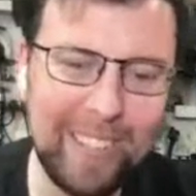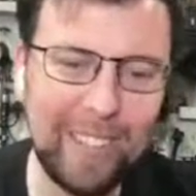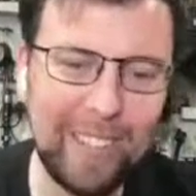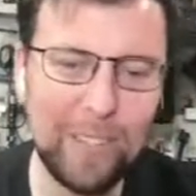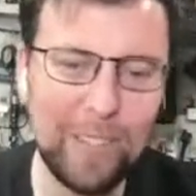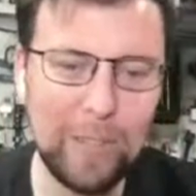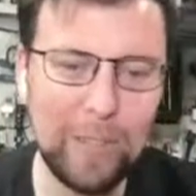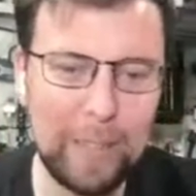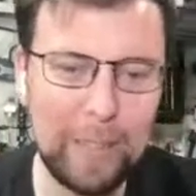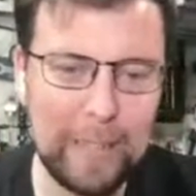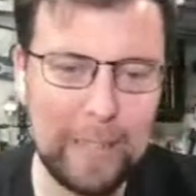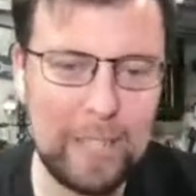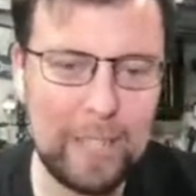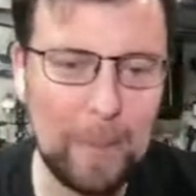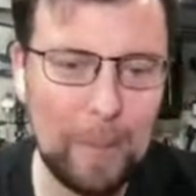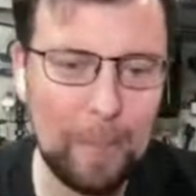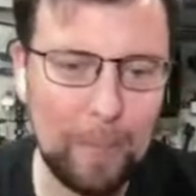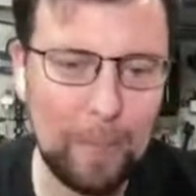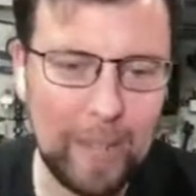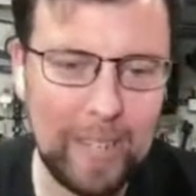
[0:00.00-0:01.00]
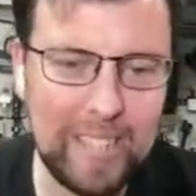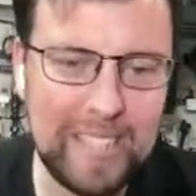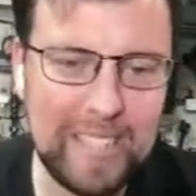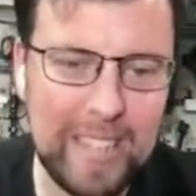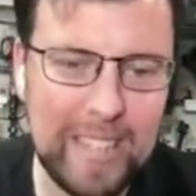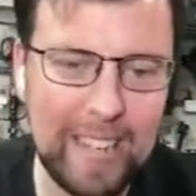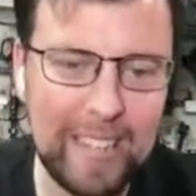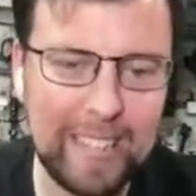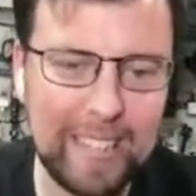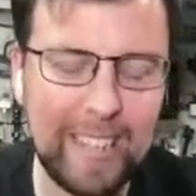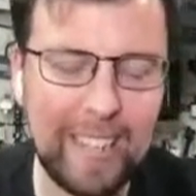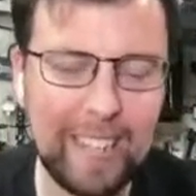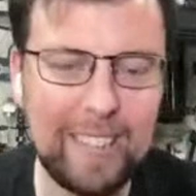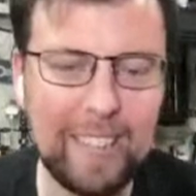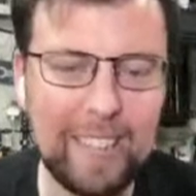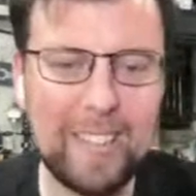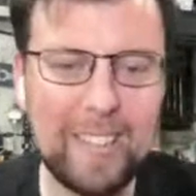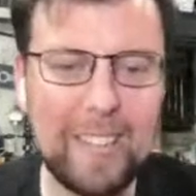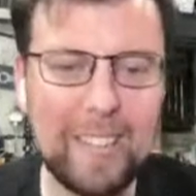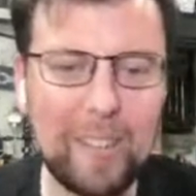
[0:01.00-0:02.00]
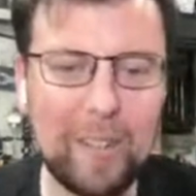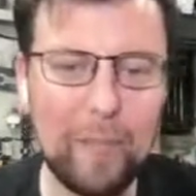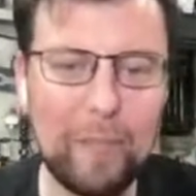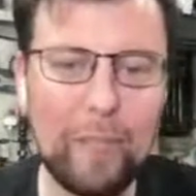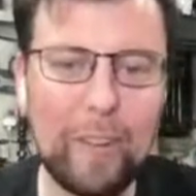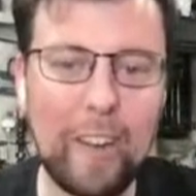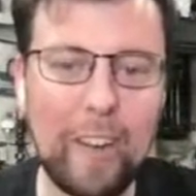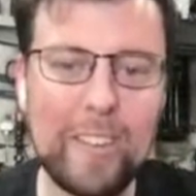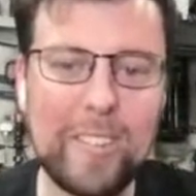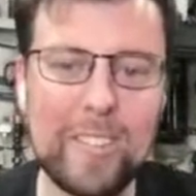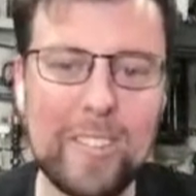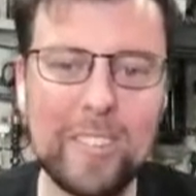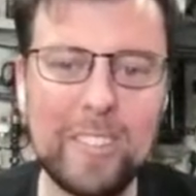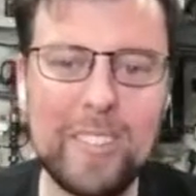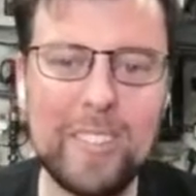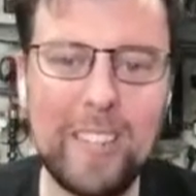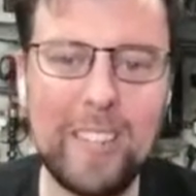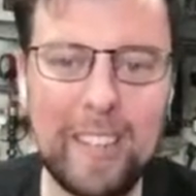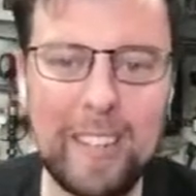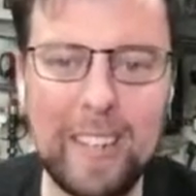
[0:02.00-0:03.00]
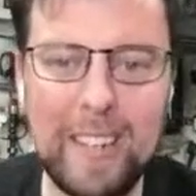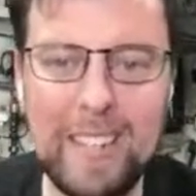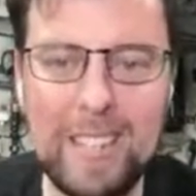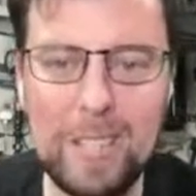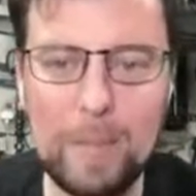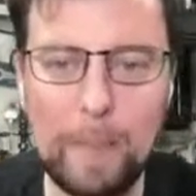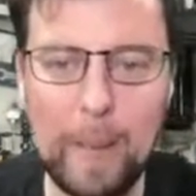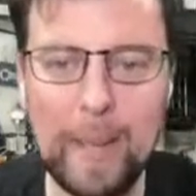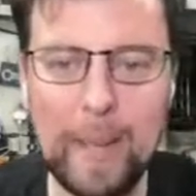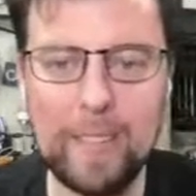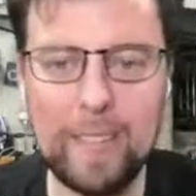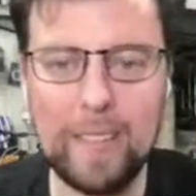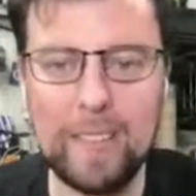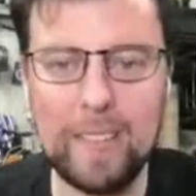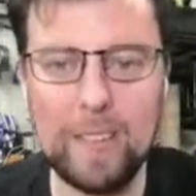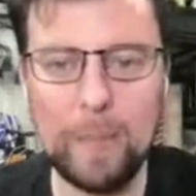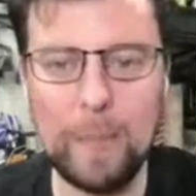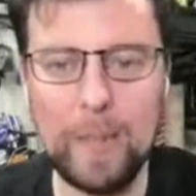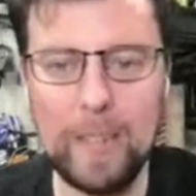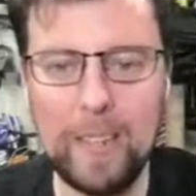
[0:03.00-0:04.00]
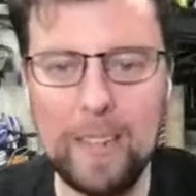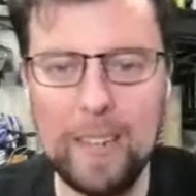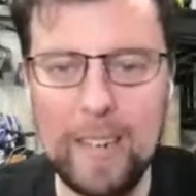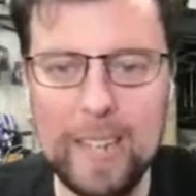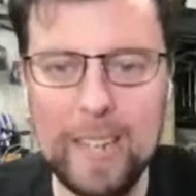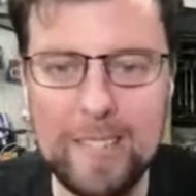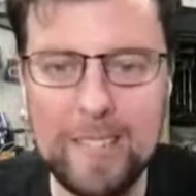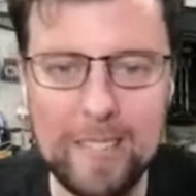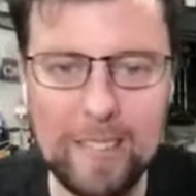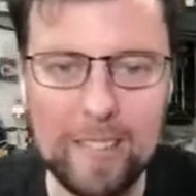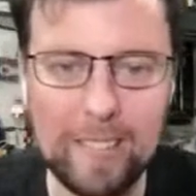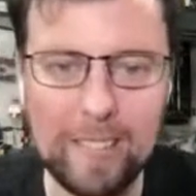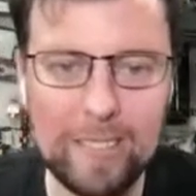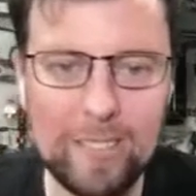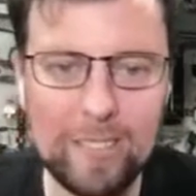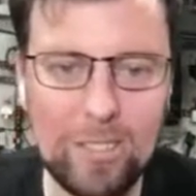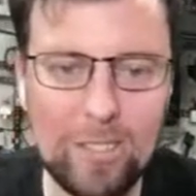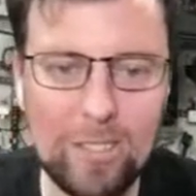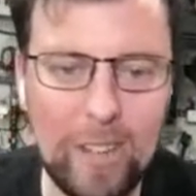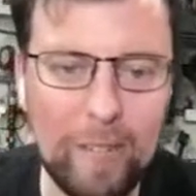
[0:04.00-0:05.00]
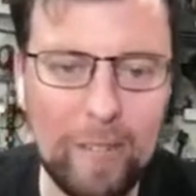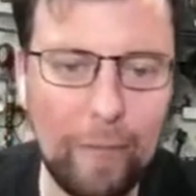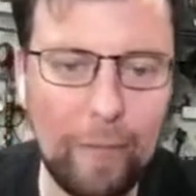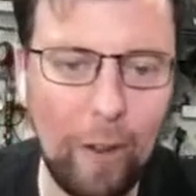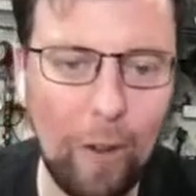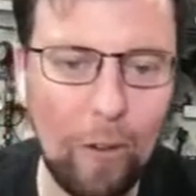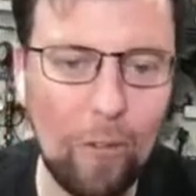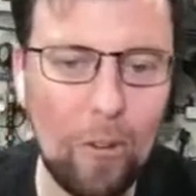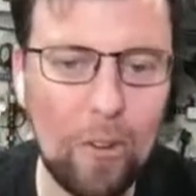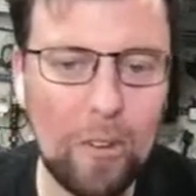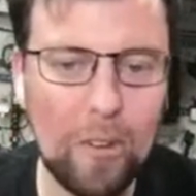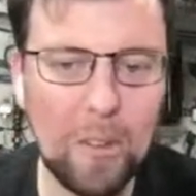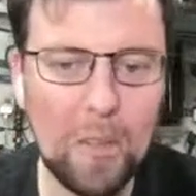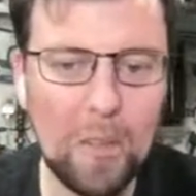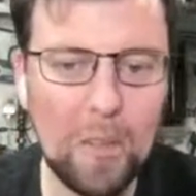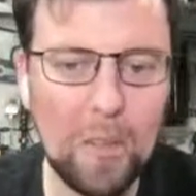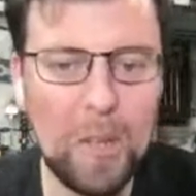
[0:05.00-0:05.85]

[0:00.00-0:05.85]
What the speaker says: You need to be pretty dedicated to the conversion and expect it to be less than straightforward.